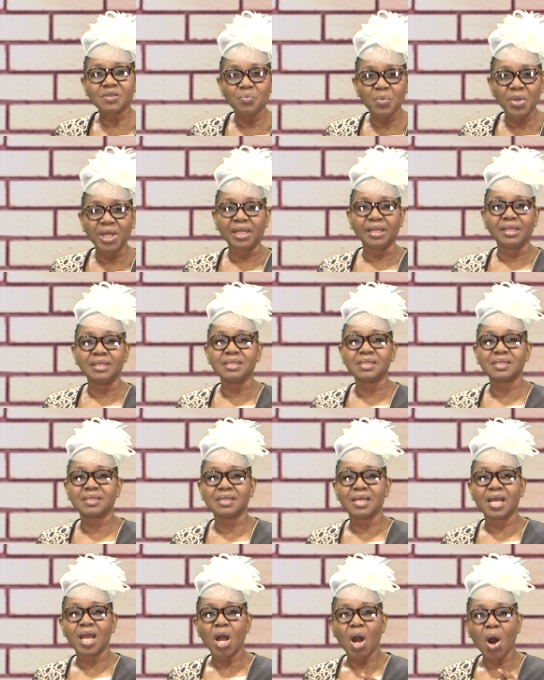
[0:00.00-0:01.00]

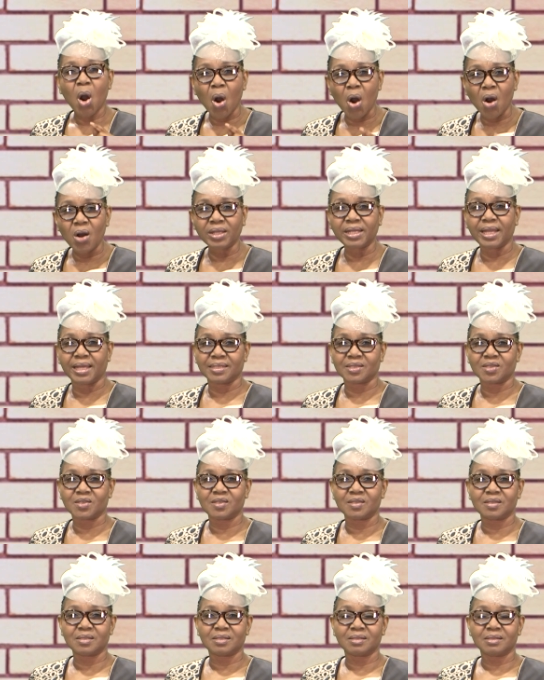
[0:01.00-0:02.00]
means
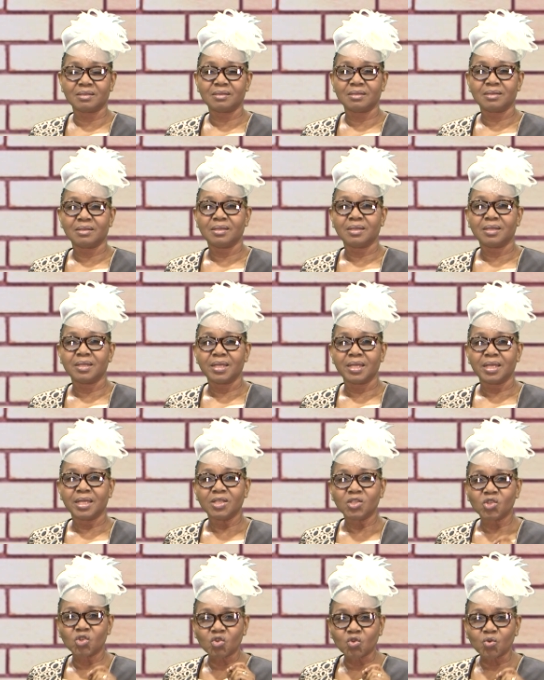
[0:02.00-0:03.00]
honest,
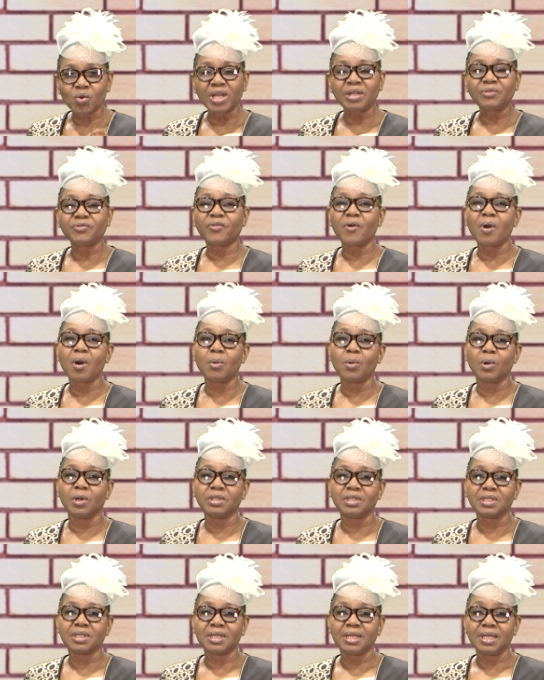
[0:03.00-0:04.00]

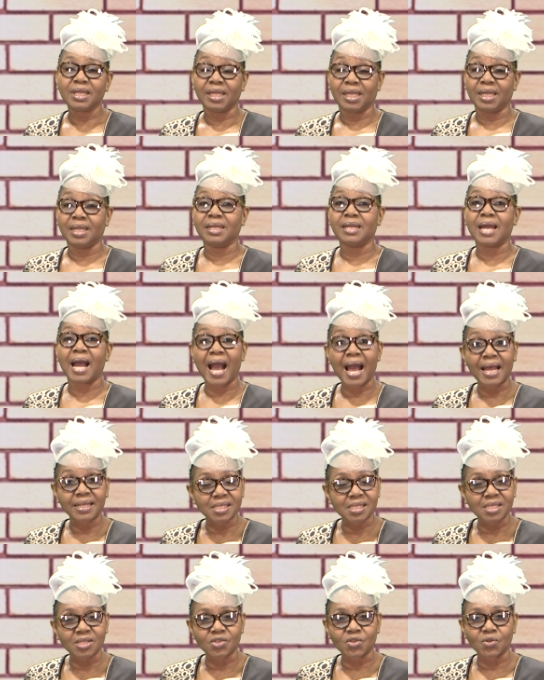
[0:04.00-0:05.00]
straightforward in
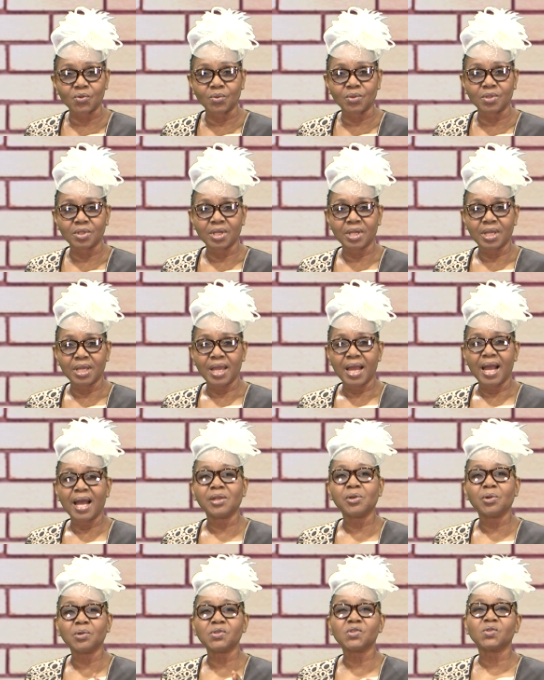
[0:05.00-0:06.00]
attitude
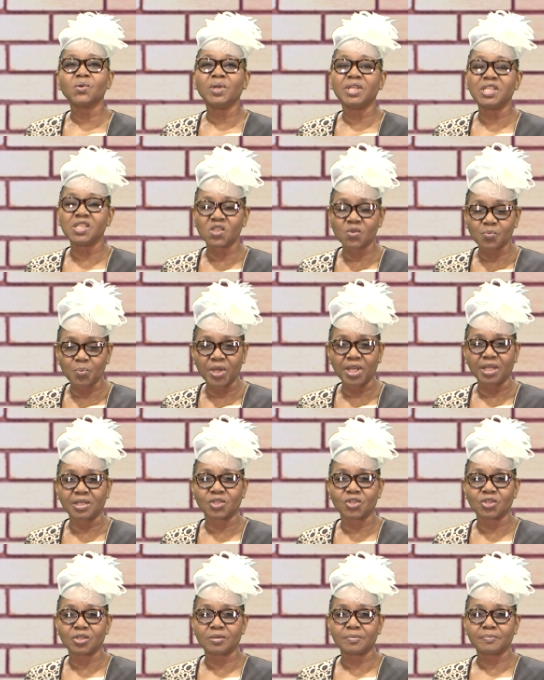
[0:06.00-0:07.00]
and also in
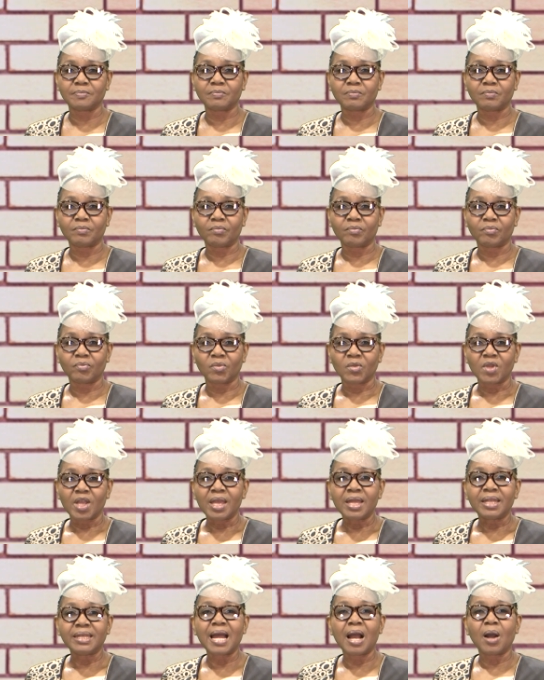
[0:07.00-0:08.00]
speech.
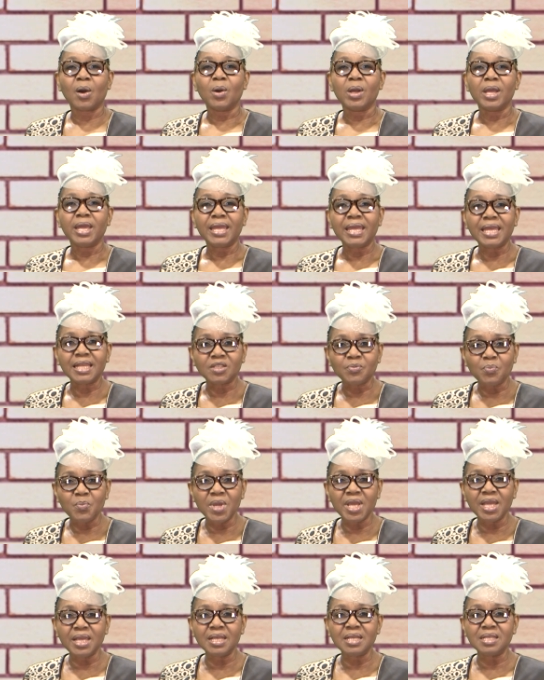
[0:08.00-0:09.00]
Now, it
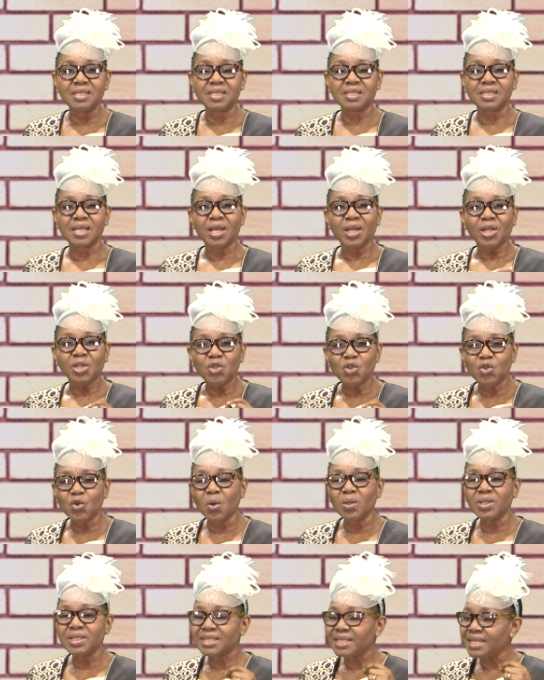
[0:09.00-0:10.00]
means
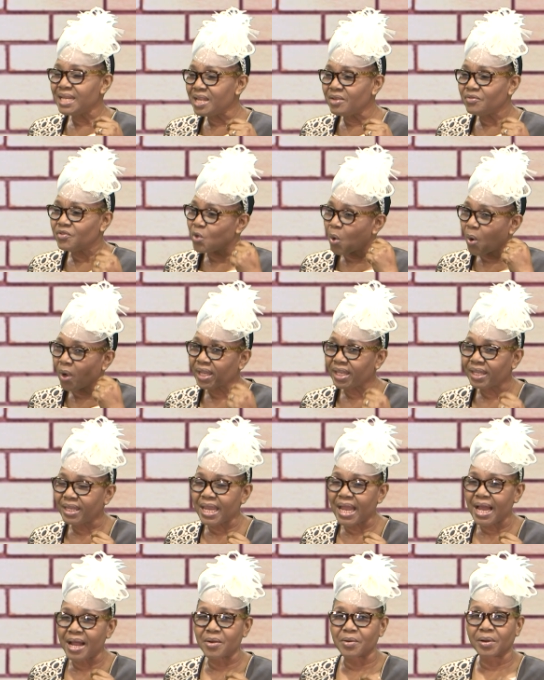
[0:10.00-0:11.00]
don't leave your
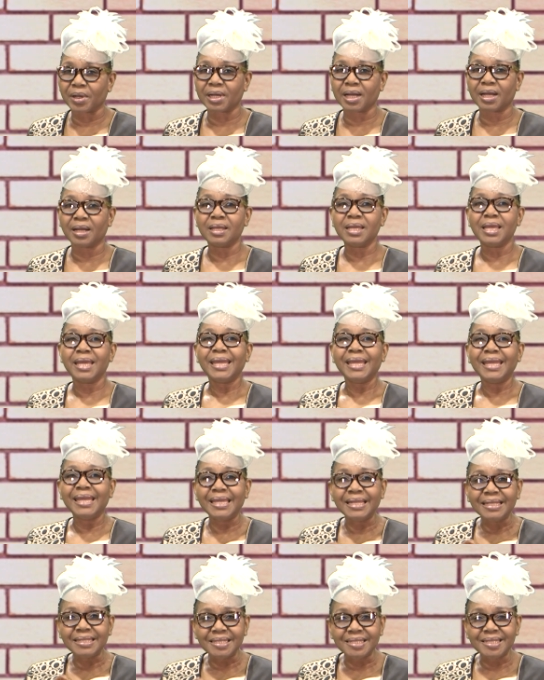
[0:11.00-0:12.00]
hearer
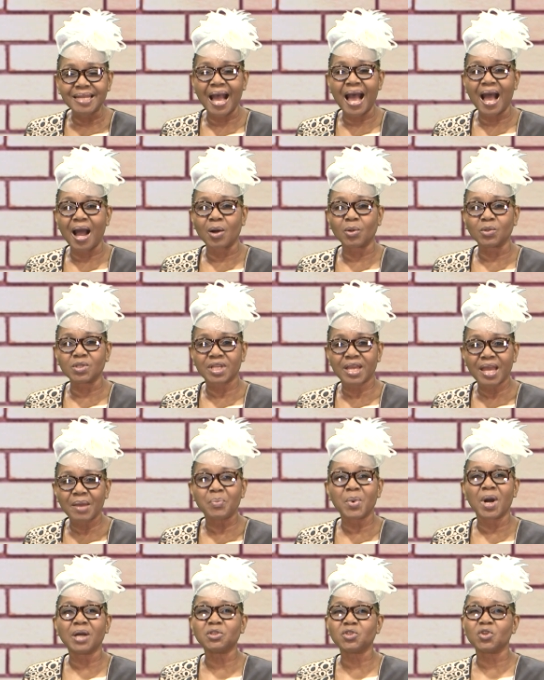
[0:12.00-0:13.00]
in doubt
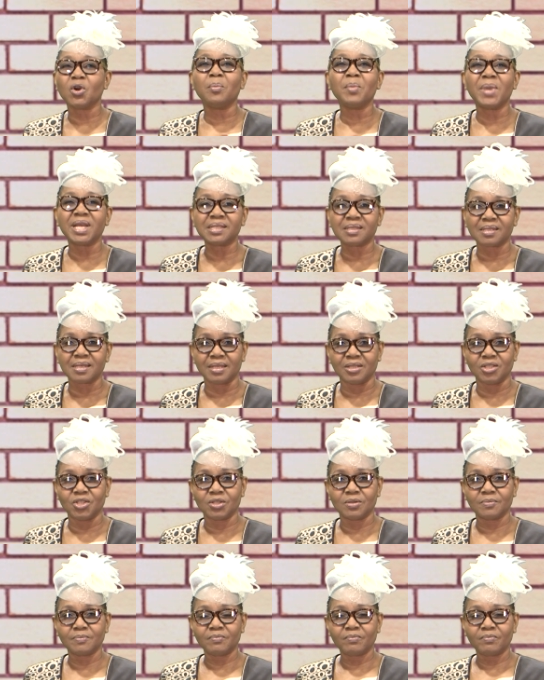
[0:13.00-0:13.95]
about your message.